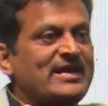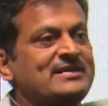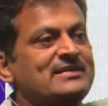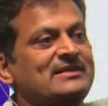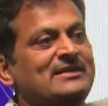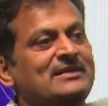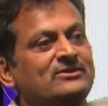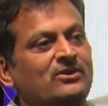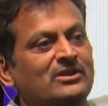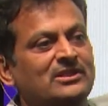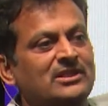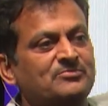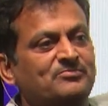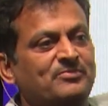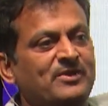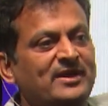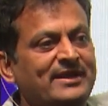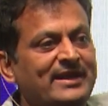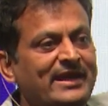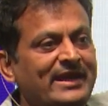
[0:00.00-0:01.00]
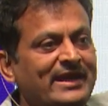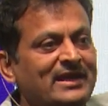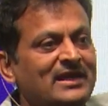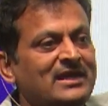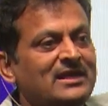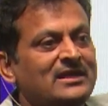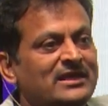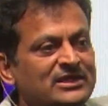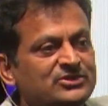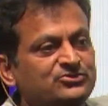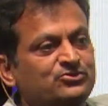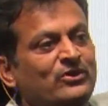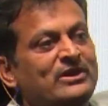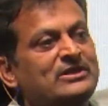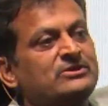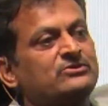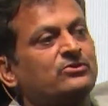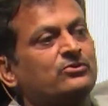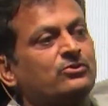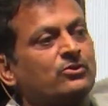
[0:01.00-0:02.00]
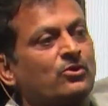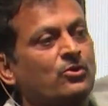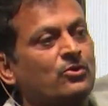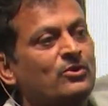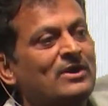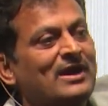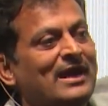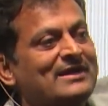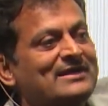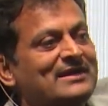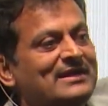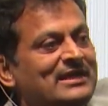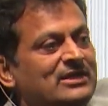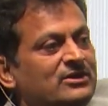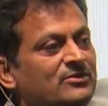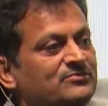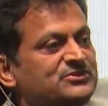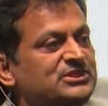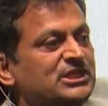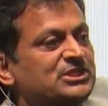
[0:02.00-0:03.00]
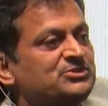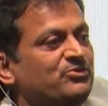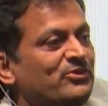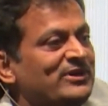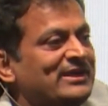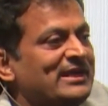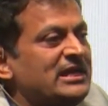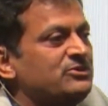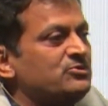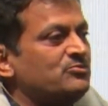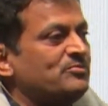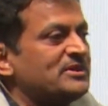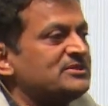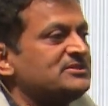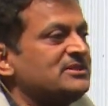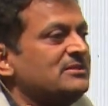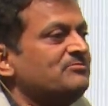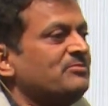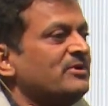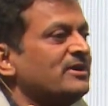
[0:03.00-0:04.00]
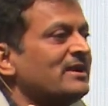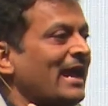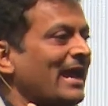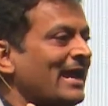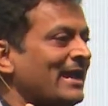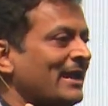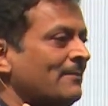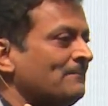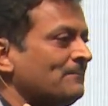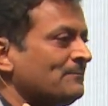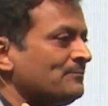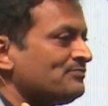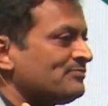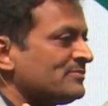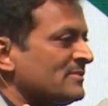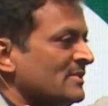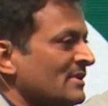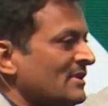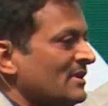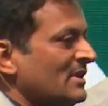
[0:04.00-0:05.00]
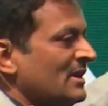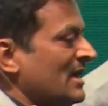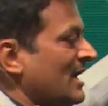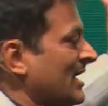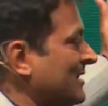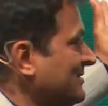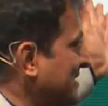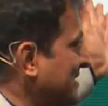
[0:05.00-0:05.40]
trillion per day is going to grow at the rate of 6.92% per annum. And